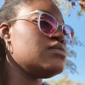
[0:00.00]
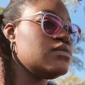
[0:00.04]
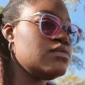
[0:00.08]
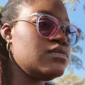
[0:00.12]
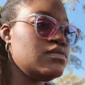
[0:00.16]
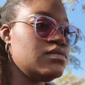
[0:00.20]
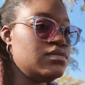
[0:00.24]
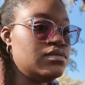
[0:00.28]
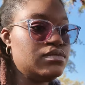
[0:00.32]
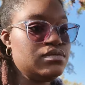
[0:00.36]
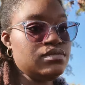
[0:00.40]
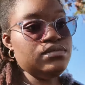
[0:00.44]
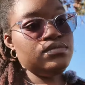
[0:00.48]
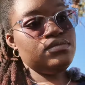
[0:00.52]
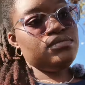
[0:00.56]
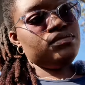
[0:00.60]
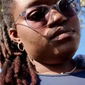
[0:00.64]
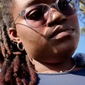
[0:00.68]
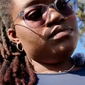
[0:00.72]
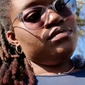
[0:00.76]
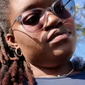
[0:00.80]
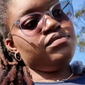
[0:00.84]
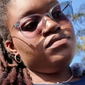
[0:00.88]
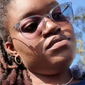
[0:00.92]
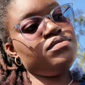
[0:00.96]
who was
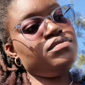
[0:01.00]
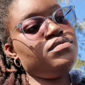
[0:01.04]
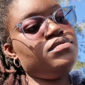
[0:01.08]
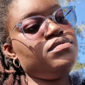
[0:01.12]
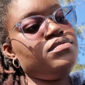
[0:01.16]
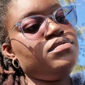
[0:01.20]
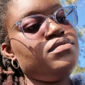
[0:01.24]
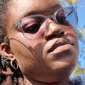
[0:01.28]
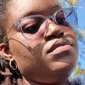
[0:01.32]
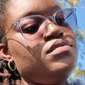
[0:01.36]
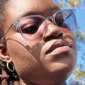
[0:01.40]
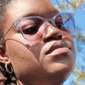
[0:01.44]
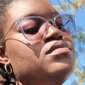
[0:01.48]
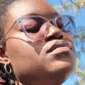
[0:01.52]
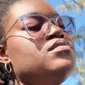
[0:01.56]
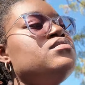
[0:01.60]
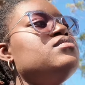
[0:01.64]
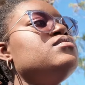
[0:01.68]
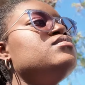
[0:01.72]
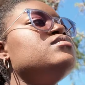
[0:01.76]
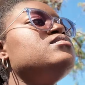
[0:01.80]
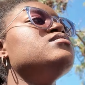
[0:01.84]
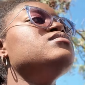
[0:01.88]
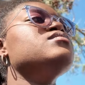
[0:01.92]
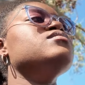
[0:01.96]
315 pounds,
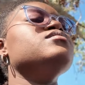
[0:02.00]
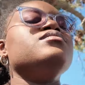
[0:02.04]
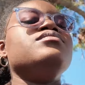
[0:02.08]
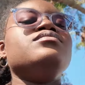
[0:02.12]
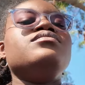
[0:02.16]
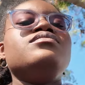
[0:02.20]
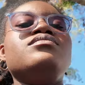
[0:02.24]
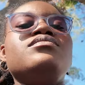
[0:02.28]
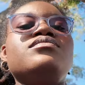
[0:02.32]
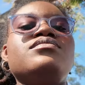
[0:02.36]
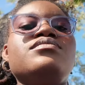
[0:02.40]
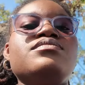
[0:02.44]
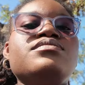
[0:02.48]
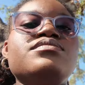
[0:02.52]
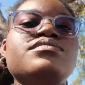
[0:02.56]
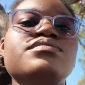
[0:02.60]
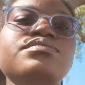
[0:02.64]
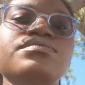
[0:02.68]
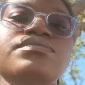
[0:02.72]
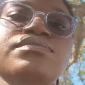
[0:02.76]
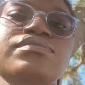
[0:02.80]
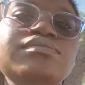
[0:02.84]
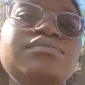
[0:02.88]
would have gave up. She would have